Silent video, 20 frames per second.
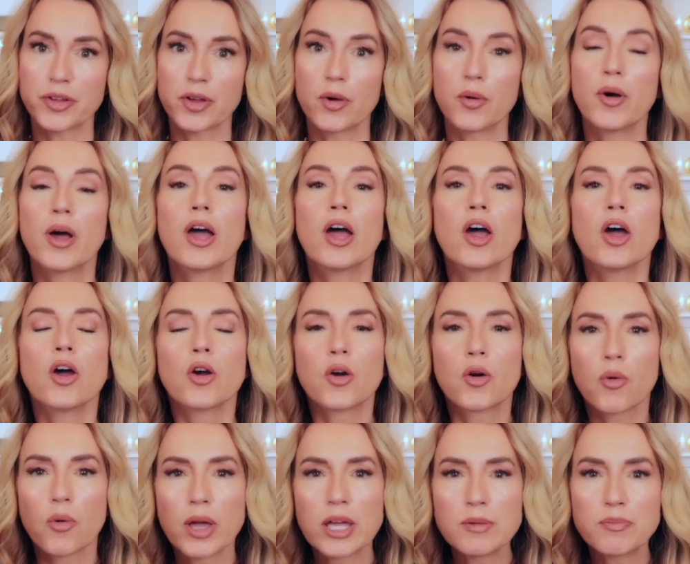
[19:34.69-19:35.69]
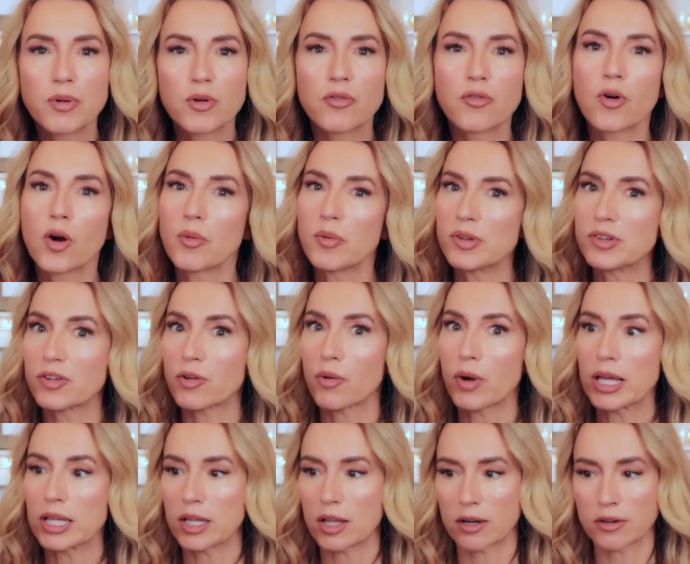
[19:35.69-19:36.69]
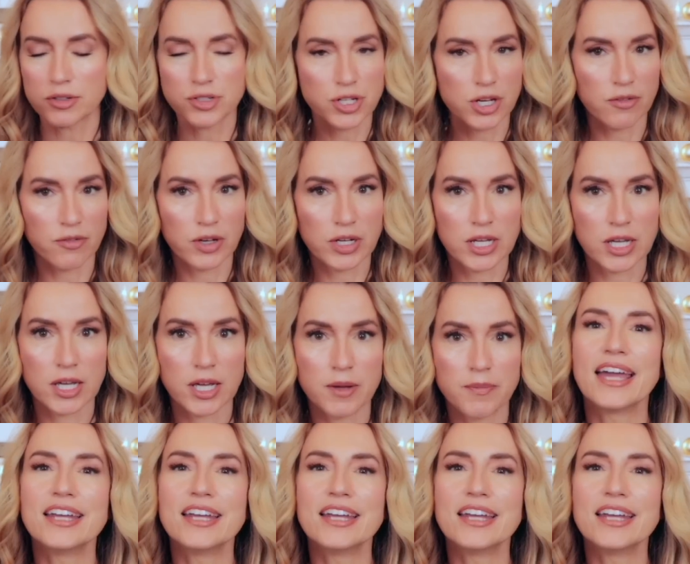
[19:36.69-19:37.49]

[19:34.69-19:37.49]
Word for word: So great performance, great longevity,